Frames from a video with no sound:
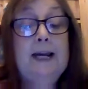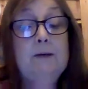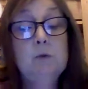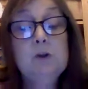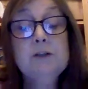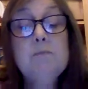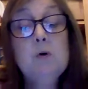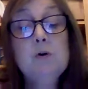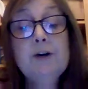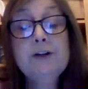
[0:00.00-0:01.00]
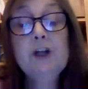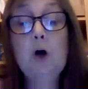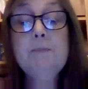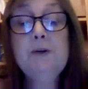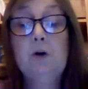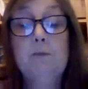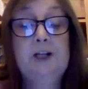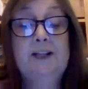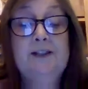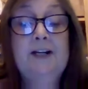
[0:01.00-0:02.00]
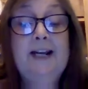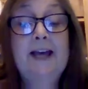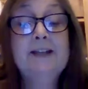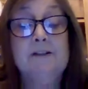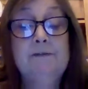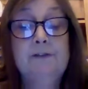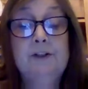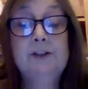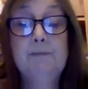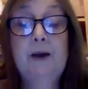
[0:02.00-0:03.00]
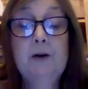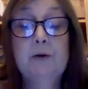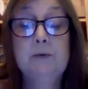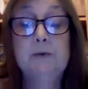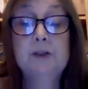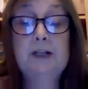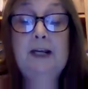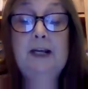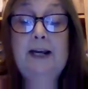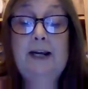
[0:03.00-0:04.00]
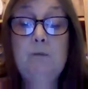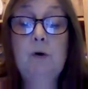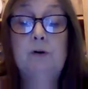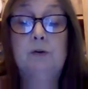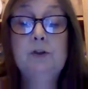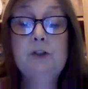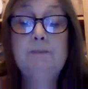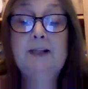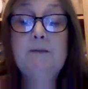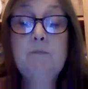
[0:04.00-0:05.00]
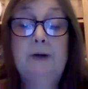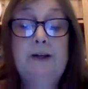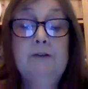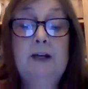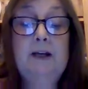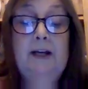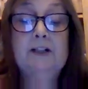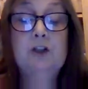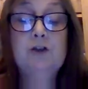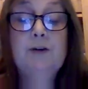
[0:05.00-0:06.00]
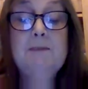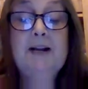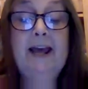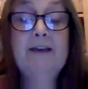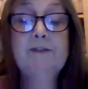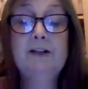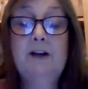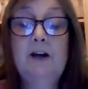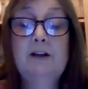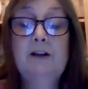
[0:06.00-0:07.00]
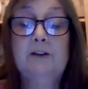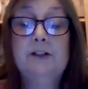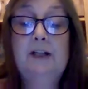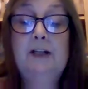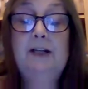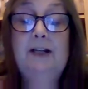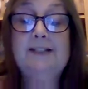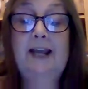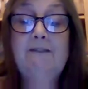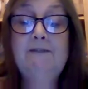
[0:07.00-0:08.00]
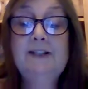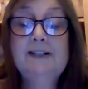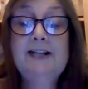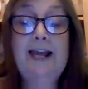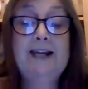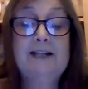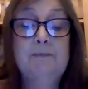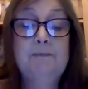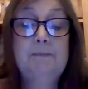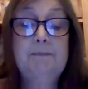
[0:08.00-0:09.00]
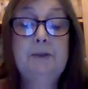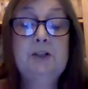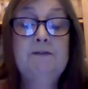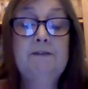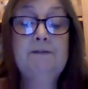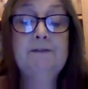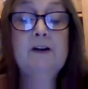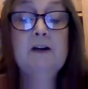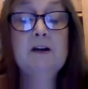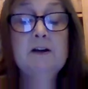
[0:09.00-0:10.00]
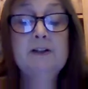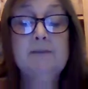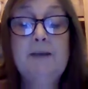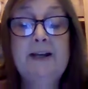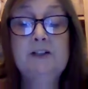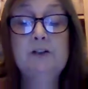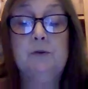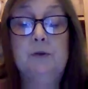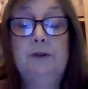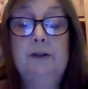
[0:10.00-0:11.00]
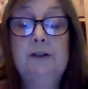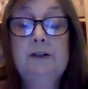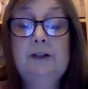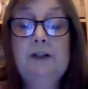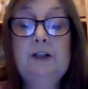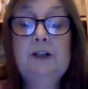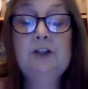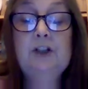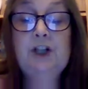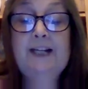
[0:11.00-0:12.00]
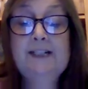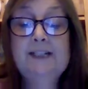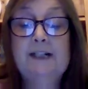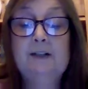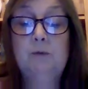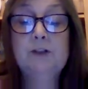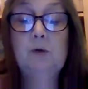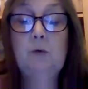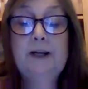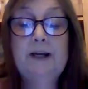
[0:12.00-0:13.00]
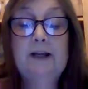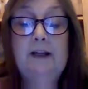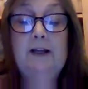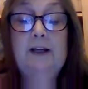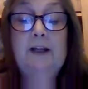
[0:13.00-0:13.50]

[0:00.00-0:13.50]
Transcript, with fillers: It was a more uncommon object than he had at first supposed. It was, to begin with, extremely heavy and hard, as heavy as lead, but of a far harder metal. The chasing was queer.